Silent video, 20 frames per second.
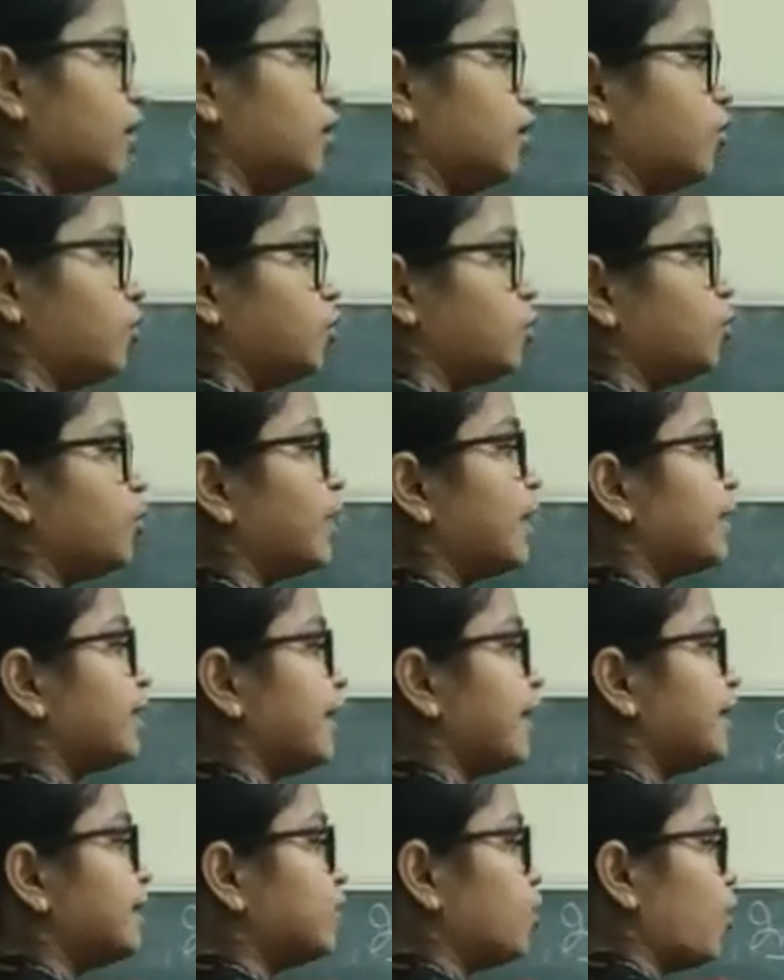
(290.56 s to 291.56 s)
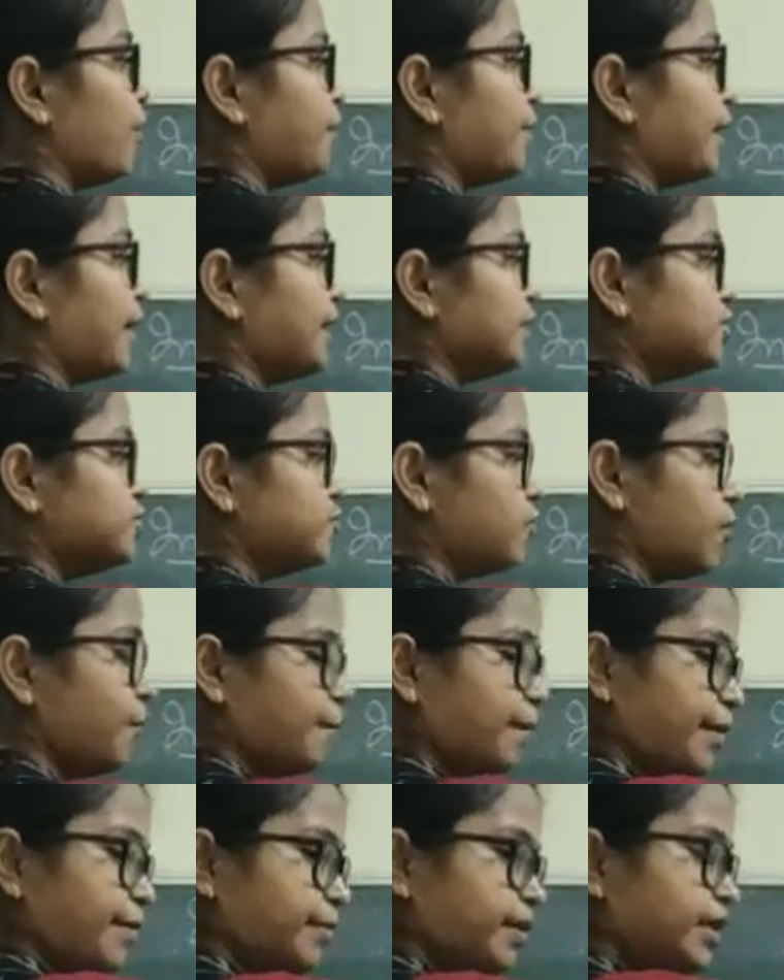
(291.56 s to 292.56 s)
Now you can get operands
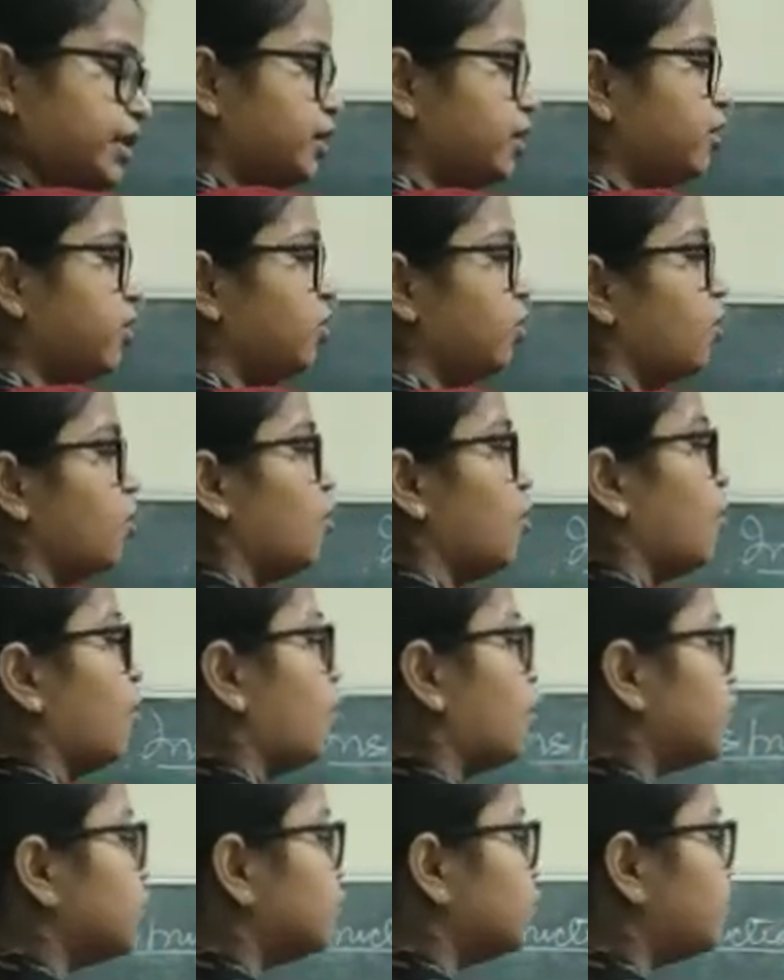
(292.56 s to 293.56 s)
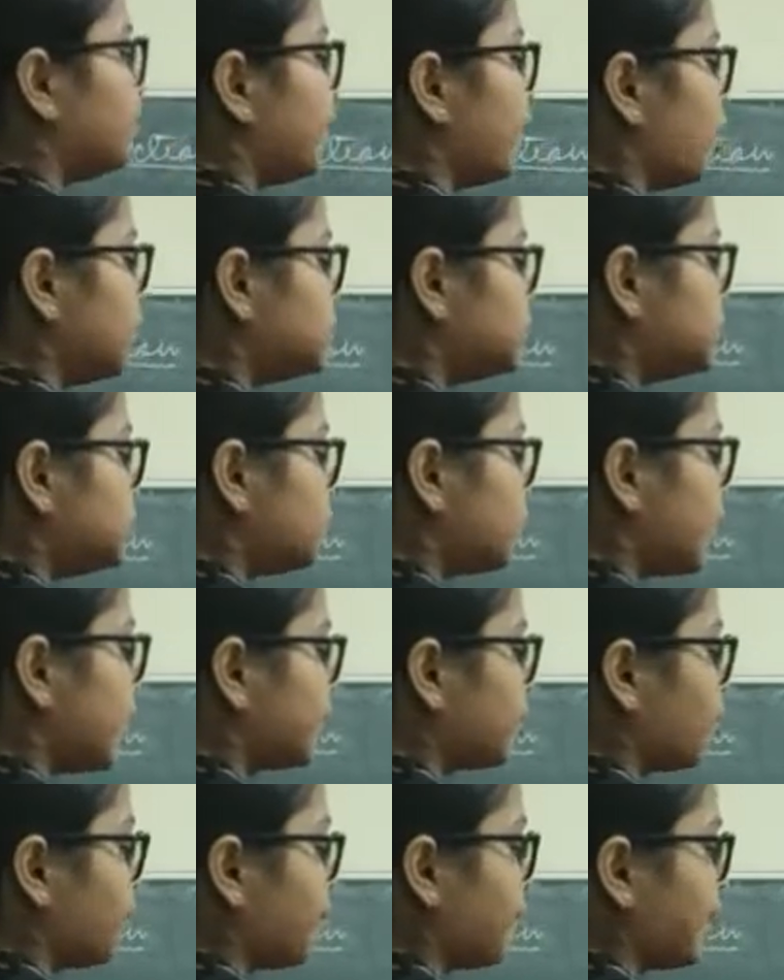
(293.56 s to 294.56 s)
from memory or you may also
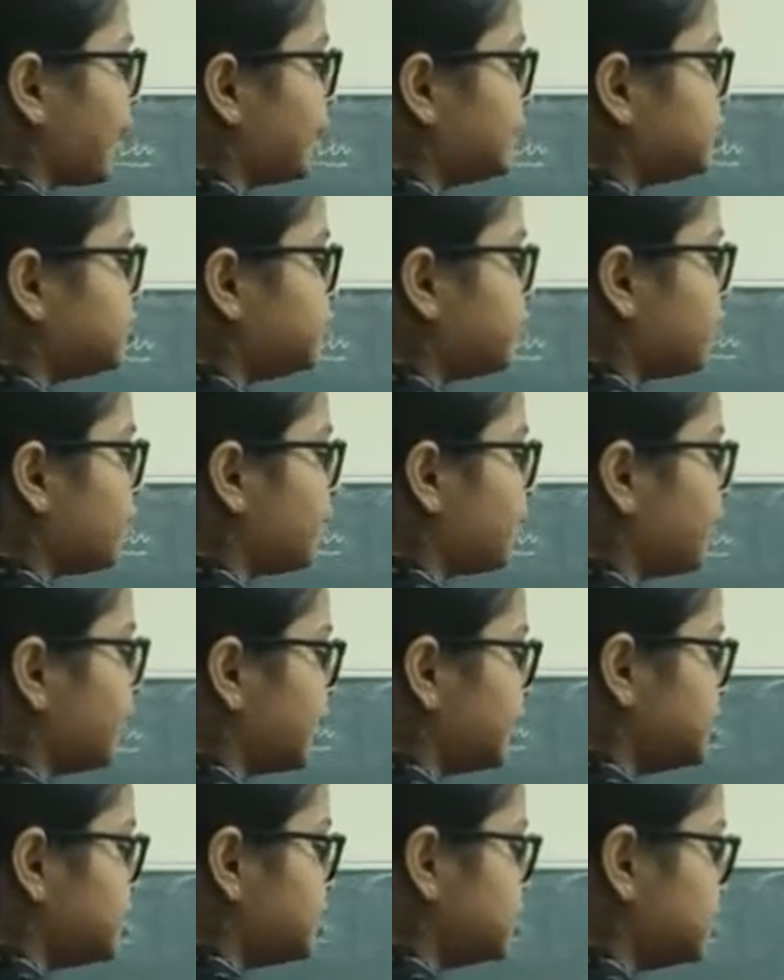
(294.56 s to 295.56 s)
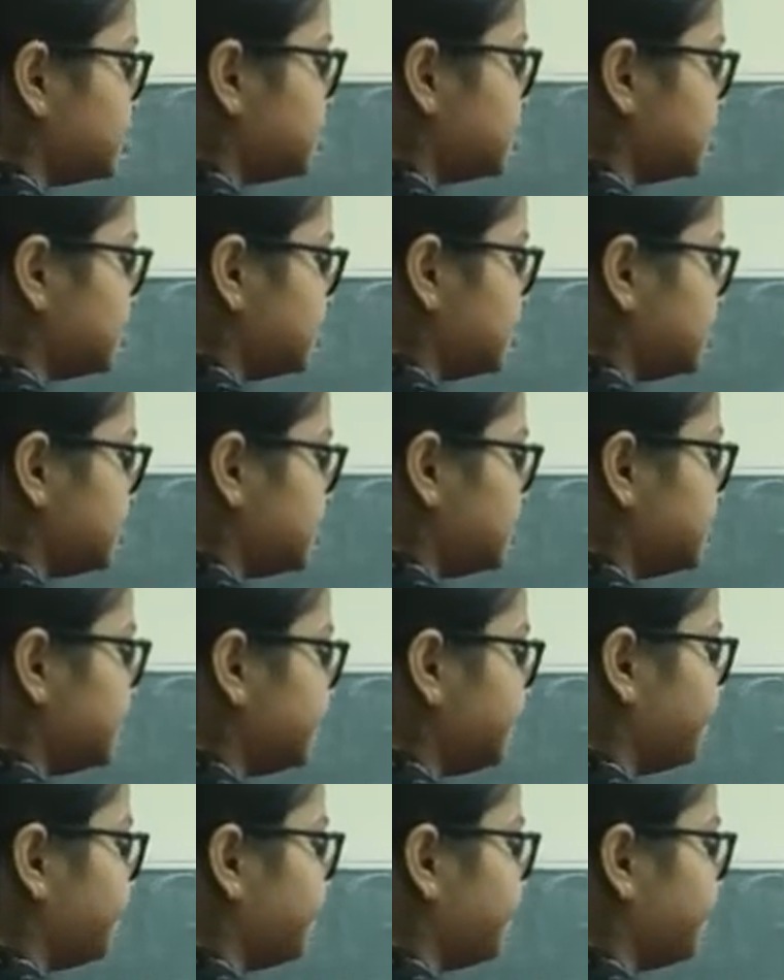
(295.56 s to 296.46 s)
get operands from registers.